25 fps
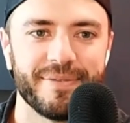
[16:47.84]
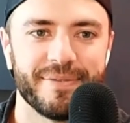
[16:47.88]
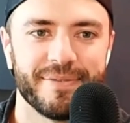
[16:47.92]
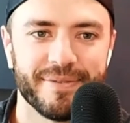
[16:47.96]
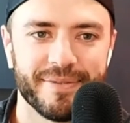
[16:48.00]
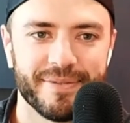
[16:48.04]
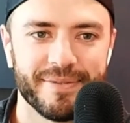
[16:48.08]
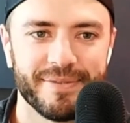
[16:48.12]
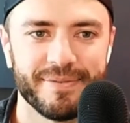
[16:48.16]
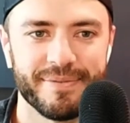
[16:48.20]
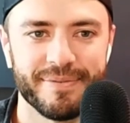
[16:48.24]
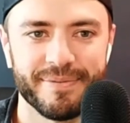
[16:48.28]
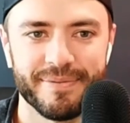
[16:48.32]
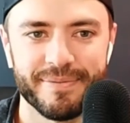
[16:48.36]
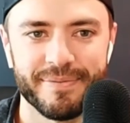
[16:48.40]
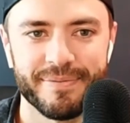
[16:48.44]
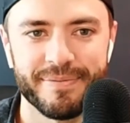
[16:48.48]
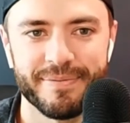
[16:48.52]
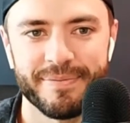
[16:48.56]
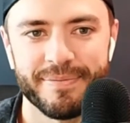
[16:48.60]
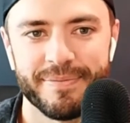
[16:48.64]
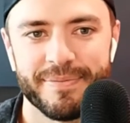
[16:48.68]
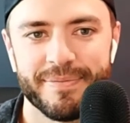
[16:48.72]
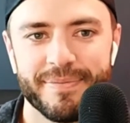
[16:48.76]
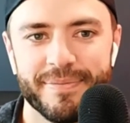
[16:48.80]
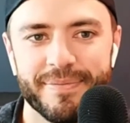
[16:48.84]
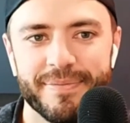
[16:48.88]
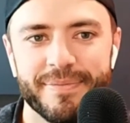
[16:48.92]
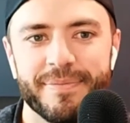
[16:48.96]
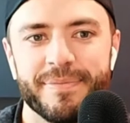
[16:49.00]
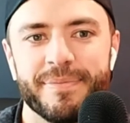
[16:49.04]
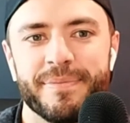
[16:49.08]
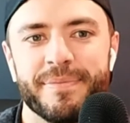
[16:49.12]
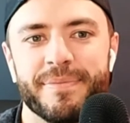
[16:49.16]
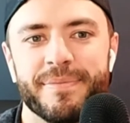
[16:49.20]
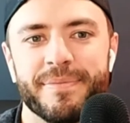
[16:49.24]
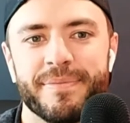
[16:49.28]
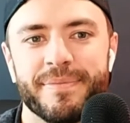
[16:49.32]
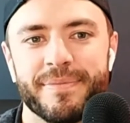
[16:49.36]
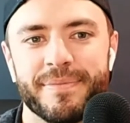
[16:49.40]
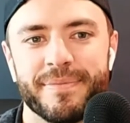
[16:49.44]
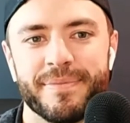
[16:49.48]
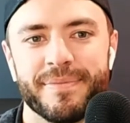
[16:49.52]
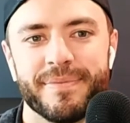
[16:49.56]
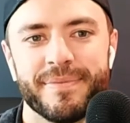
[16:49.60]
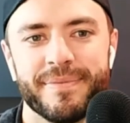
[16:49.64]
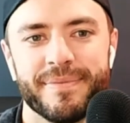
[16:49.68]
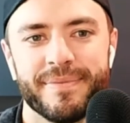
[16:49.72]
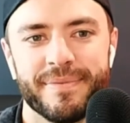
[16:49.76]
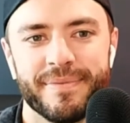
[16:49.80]

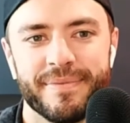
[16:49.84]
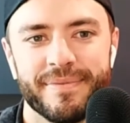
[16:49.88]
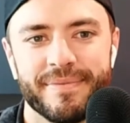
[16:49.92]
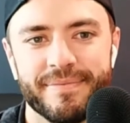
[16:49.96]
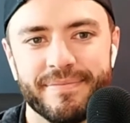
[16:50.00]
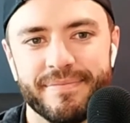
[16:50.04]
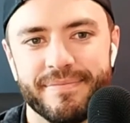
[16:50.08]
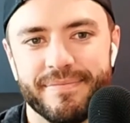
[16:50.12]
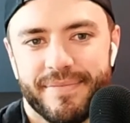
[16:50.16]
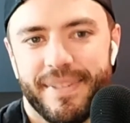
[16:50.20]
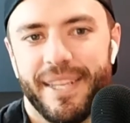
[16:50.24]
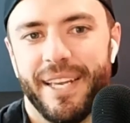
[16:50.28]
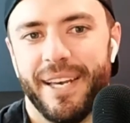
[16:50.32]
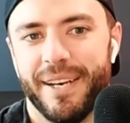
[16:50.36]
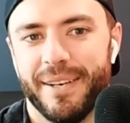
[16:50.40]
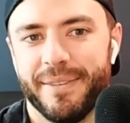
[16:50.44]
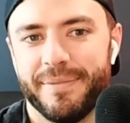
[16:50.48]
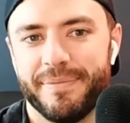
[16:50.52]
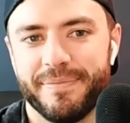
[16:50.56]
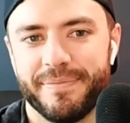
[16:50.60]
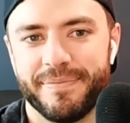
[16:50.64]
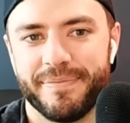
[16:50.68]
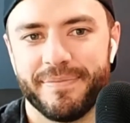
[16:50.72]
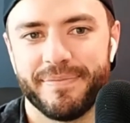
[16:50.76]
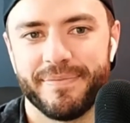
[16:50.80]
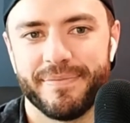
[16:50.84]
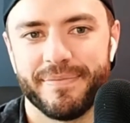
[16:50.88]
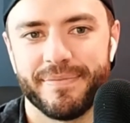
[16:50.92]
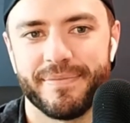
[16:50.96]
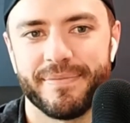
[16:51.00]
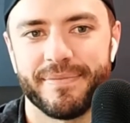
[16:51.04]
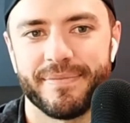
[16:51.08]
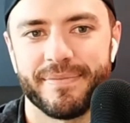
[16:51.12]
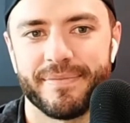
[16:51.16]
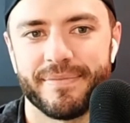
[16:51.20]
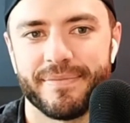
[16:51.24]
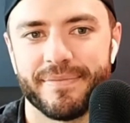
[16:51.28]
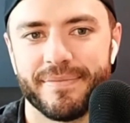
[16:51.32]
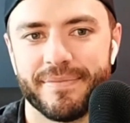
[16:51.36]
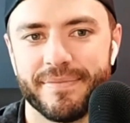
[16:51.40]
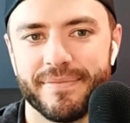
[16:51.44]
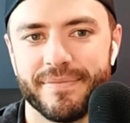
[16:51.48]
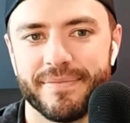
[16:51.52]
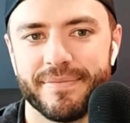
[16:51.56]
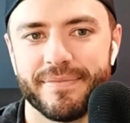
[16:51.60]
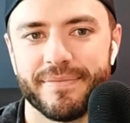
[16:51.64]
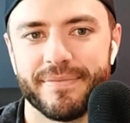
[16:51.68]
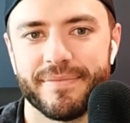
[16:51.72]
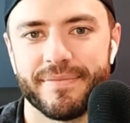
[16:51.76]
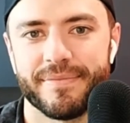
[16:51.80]

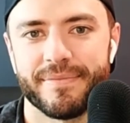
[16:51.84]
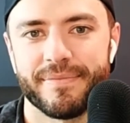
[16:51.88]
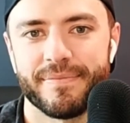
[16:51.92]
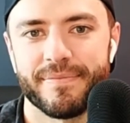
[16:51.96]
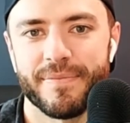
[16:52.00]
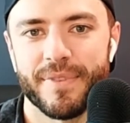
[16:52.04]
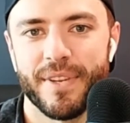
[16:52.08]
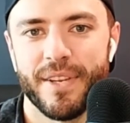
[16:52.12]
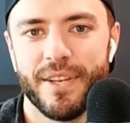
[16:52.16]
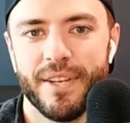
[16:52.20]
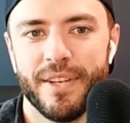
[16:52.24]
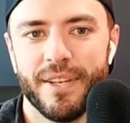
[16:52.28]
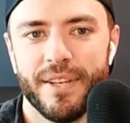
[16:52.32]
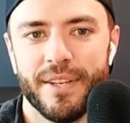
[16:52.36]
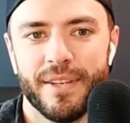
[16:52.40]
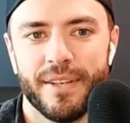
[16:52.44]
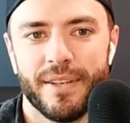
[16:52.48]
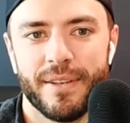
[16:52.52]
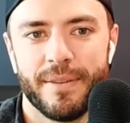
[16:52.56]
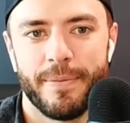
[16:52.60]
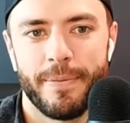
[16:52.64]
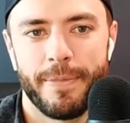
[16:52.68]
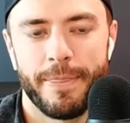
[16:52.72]
(silent)